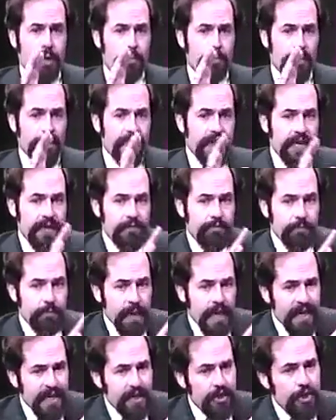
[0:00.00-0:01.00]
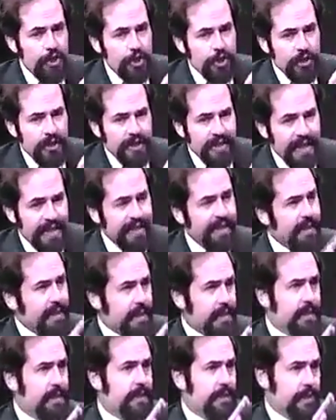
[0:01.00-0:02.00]
but they have managed to get
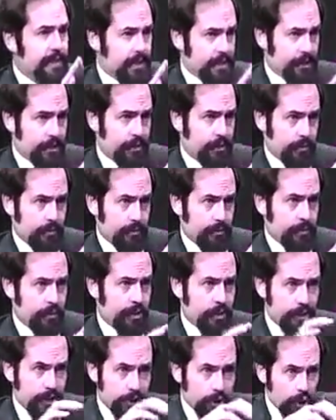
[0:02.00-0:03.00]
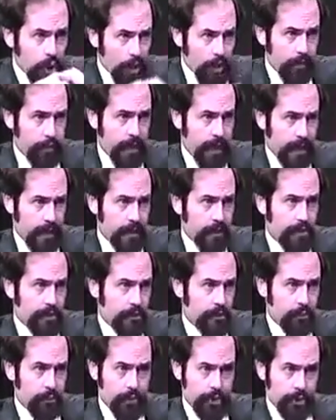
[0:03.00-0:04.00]
these systems, these
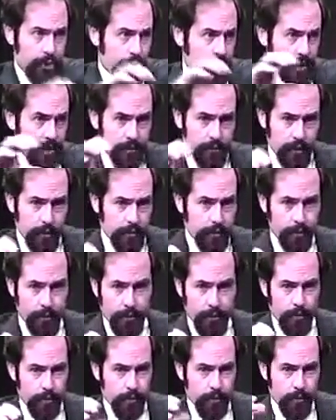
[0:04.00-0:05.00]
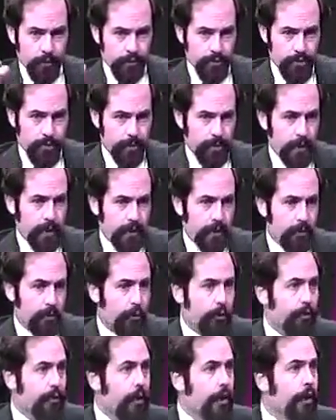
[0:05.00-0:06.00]
tokamaks, which now number something on the
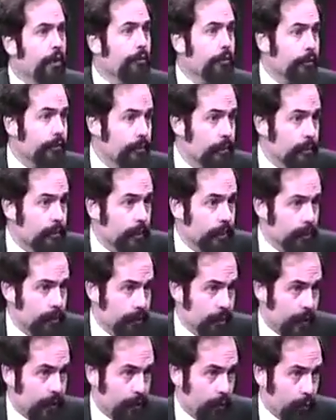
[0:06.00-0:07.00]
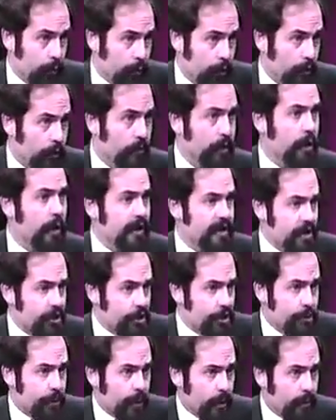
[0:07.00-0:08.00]
order of 100 have been built around the world as
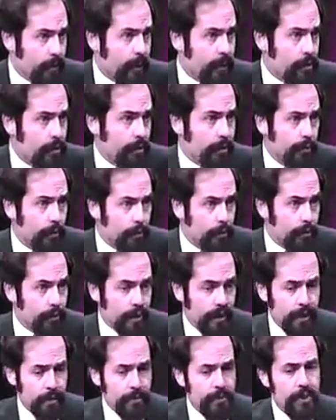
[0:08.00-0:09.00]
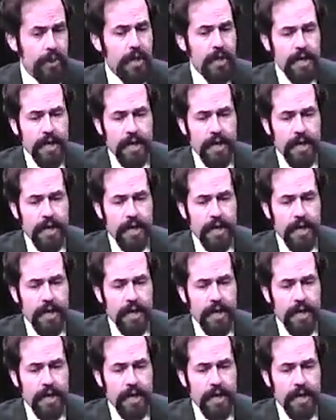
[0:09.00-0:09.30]
experimental prototypes.